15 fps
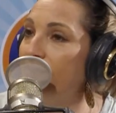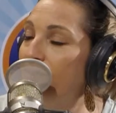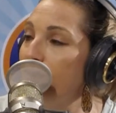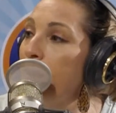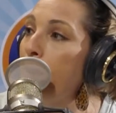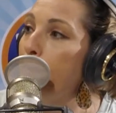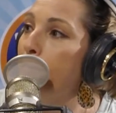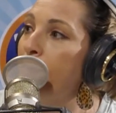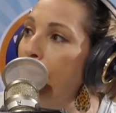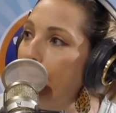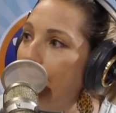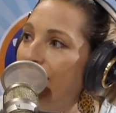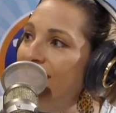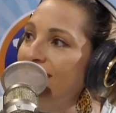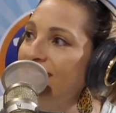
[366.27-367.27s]
living my
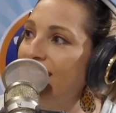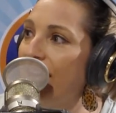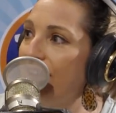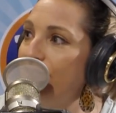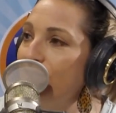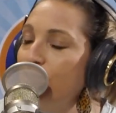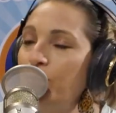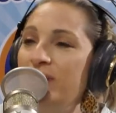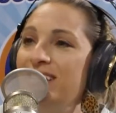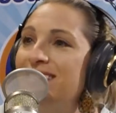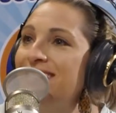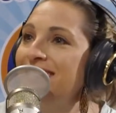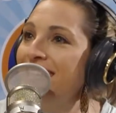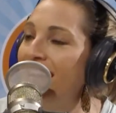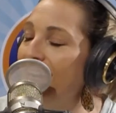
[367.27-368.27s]
best life. So he
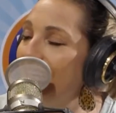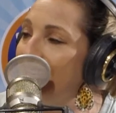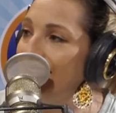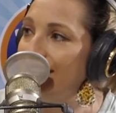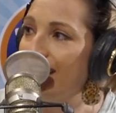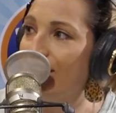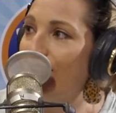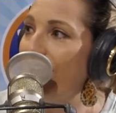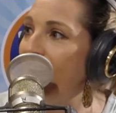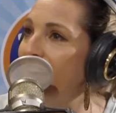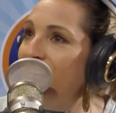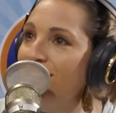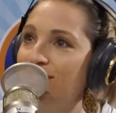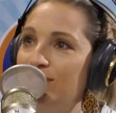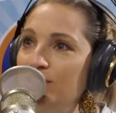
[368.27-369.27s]
is getting in there
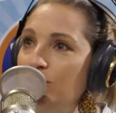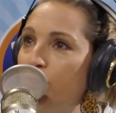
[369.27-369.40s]
and he's